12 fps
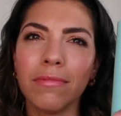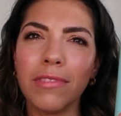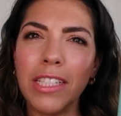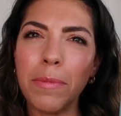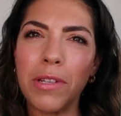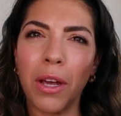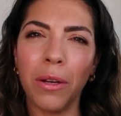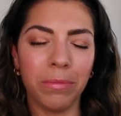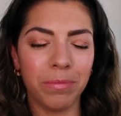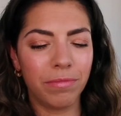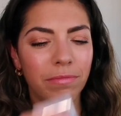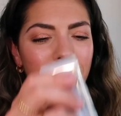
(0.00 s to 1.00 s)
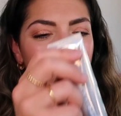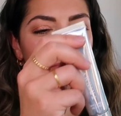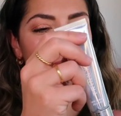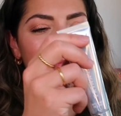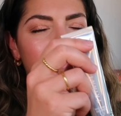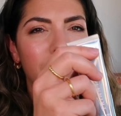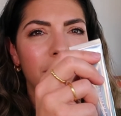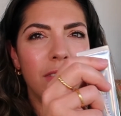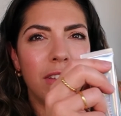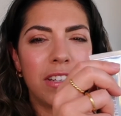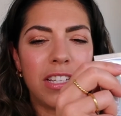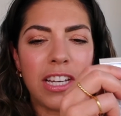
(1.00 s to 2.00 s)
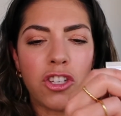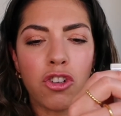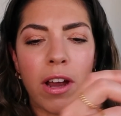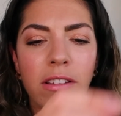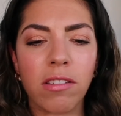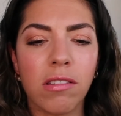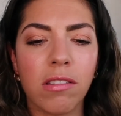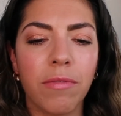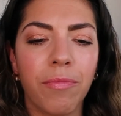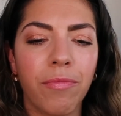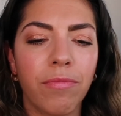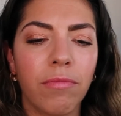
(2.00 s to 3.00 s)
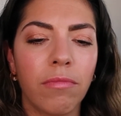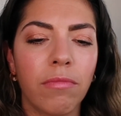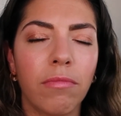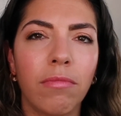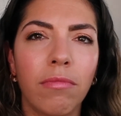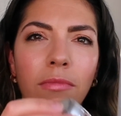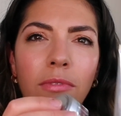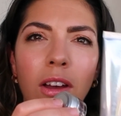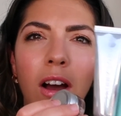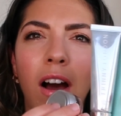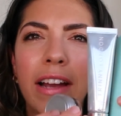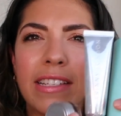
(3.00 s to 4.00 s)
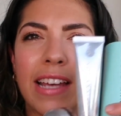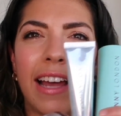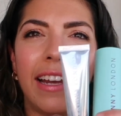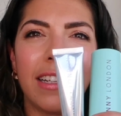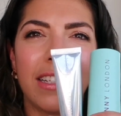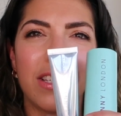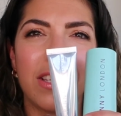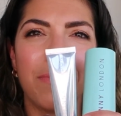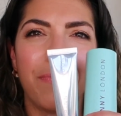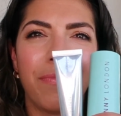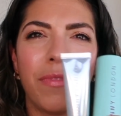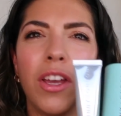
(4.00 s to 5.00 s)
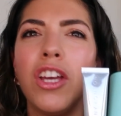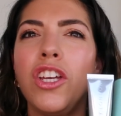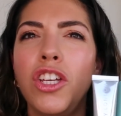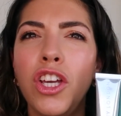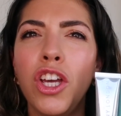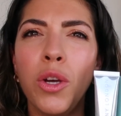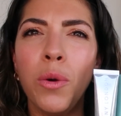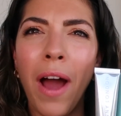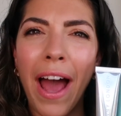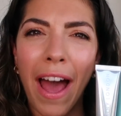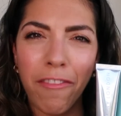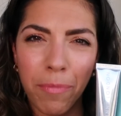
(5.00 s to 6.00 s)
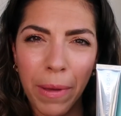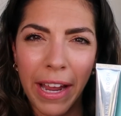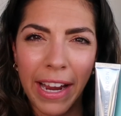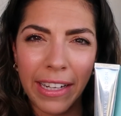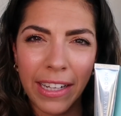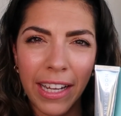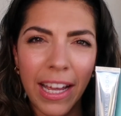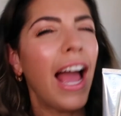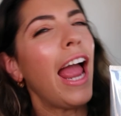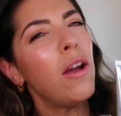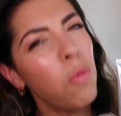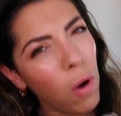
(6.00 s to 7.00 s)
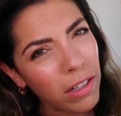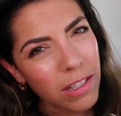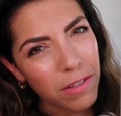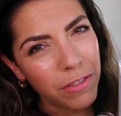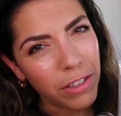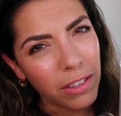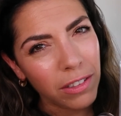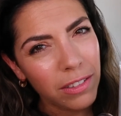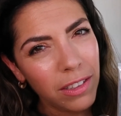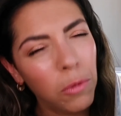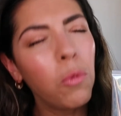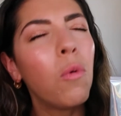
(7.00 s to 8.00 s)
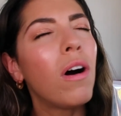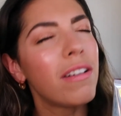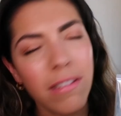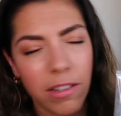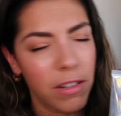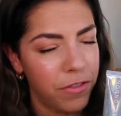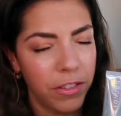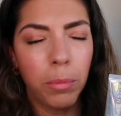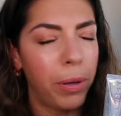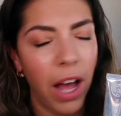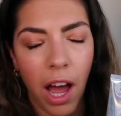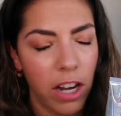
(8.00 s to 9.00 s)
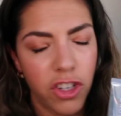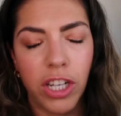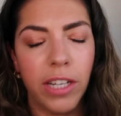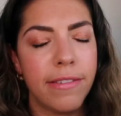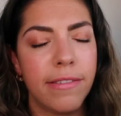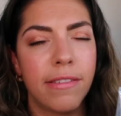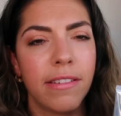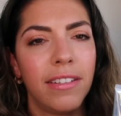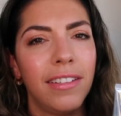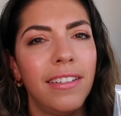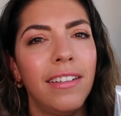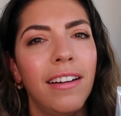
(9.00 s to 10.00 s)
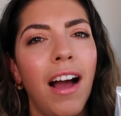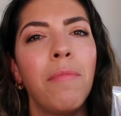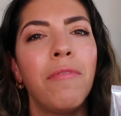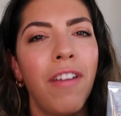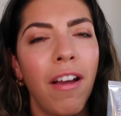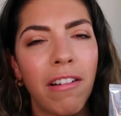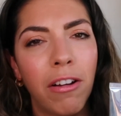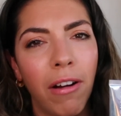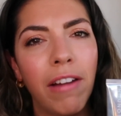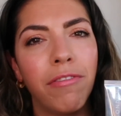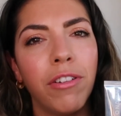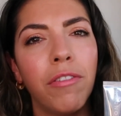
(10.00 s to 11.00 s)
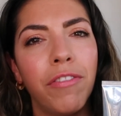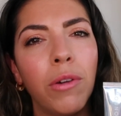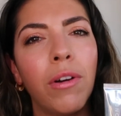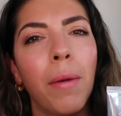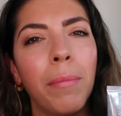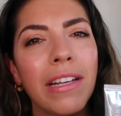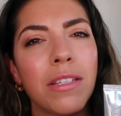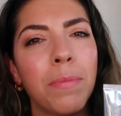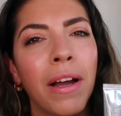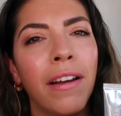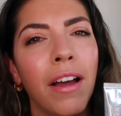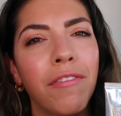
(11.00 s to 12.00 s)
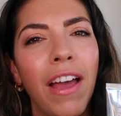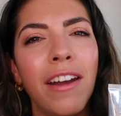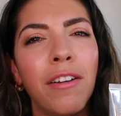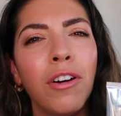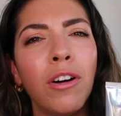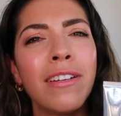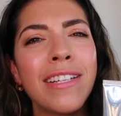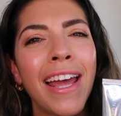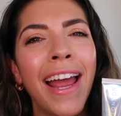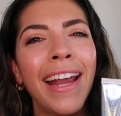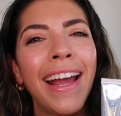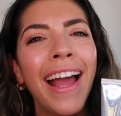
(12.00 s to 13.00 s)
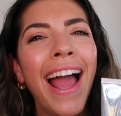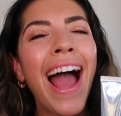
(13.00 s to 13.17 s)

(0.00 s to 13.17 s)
Tiptoe, De-stress, Eyetallics. You have been a wonderful, wonderful purchase. I'm very grateful for you coming into my life ahead of holiday.